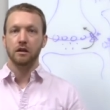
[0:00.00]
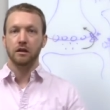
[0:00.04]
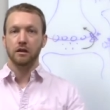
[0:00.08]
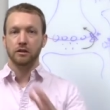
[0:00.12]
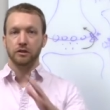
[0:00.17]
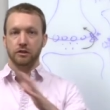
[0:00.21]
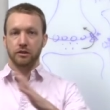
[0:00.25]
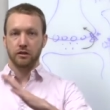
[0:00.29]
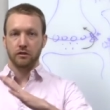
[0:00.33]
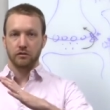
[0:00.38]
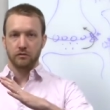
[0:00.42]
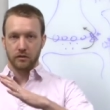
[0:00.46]

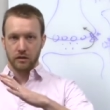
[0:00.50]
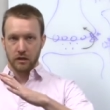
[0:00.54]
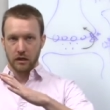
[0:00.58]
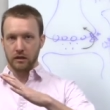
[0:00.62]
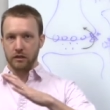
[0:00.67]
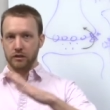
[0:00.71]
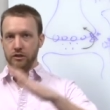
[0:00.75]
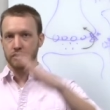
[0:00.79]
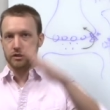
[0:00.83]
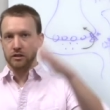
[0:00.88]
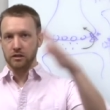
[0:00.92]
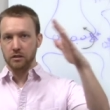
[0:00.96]
shown kind of
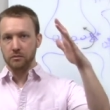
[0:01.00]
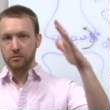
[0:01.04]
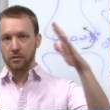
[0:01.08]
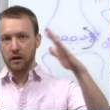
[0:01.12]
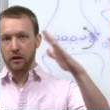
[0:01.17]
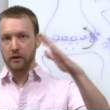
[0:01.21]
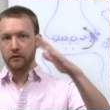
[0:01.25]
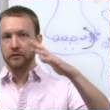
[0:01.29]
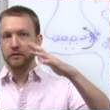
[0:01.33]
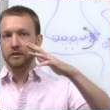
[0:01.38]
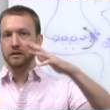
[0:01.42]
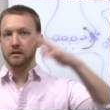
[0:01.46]
just
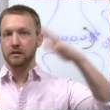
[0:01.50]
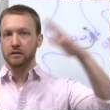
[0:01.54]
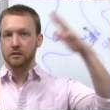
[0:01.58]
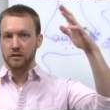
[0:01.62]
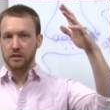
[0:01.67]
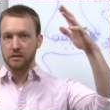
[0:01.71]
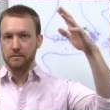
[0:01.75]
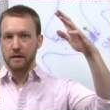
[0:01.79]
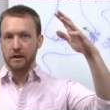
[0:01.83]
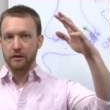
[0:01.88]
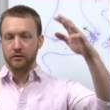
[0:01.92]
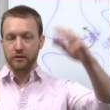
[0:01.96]
above the
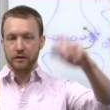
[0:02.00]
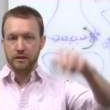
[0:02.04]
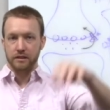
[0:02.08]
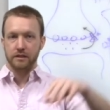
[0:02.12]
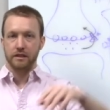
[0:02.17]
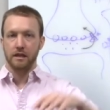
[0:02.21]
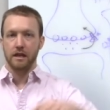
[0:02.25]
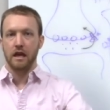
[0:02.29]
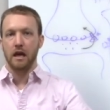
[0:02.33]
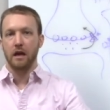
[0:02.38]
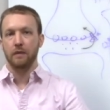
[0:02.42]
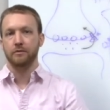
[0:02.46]
symmetric
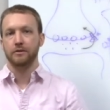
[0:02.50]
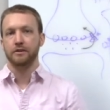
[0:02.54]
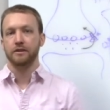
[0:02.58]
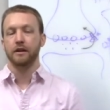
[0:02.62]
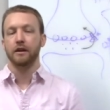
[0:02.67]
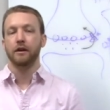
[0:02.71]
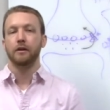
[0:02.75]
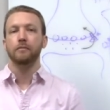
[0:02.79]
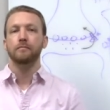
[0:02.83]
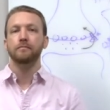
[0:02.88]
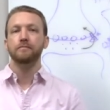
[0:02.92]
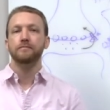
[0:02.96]
synapse
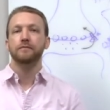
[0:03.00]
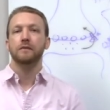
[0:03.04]
there.